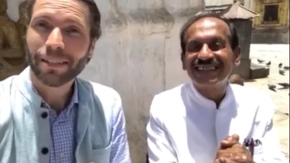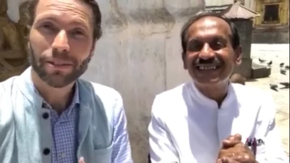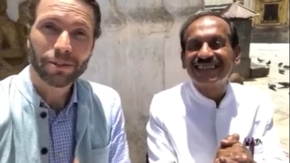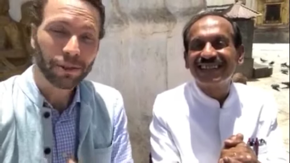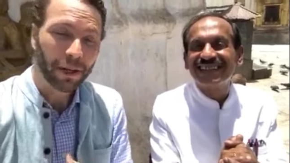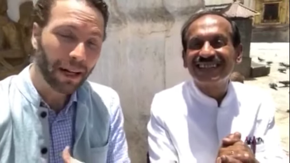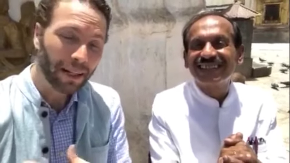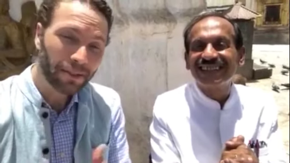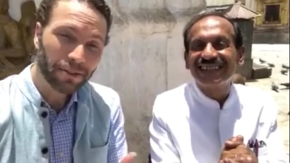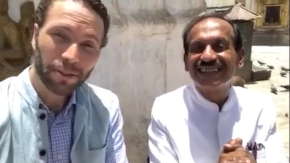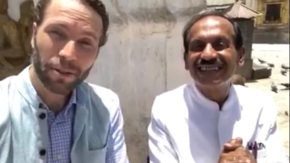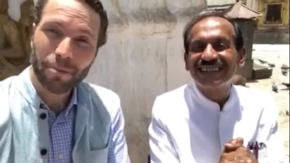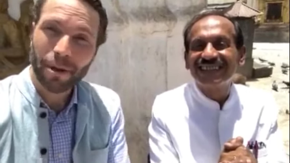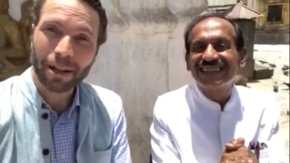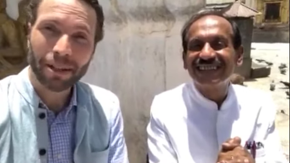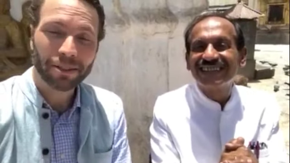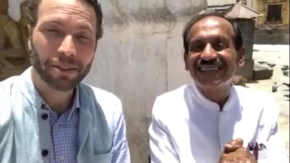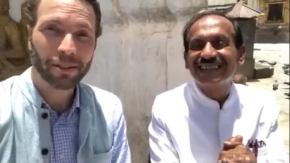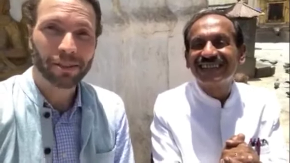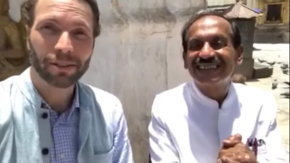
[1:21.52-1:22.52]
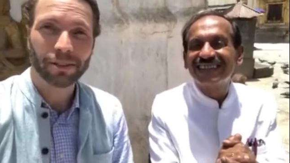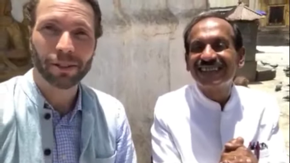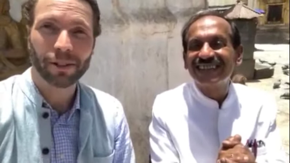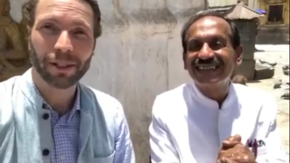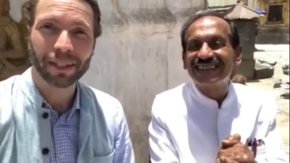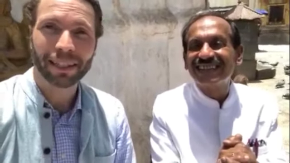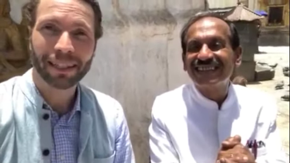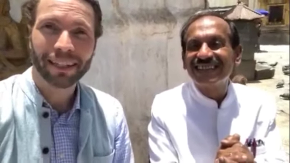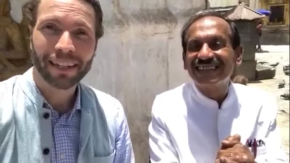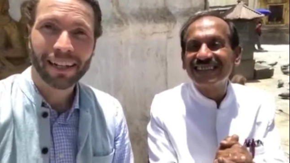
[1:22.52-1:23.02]
Speaker 1: transformational
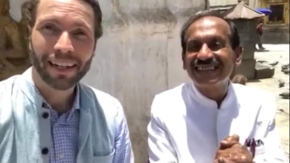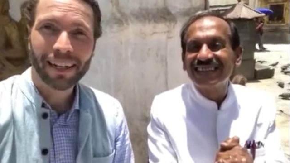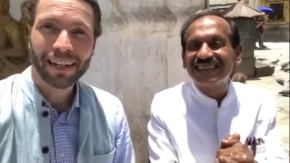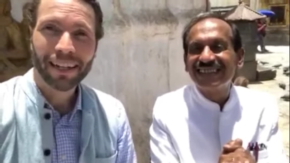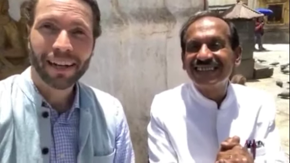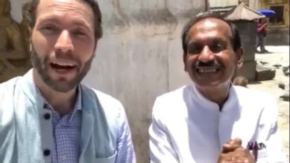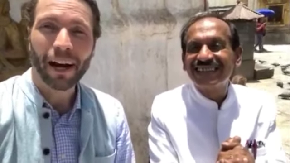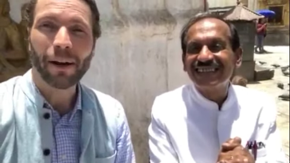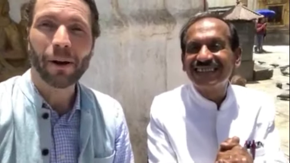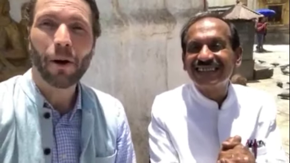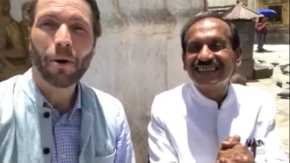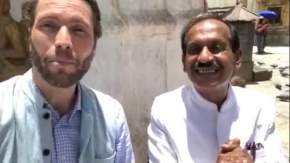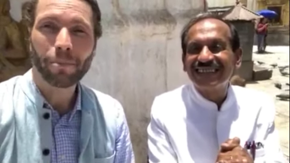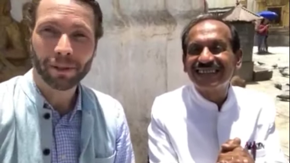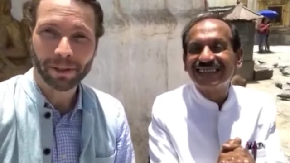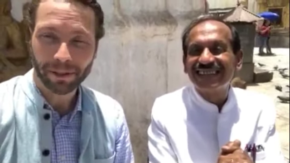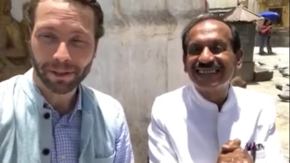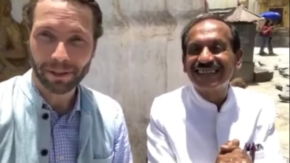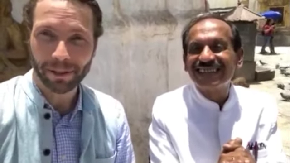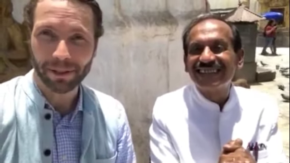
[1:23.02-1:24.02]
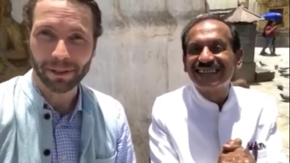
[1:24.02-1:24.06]
journey. I hope it's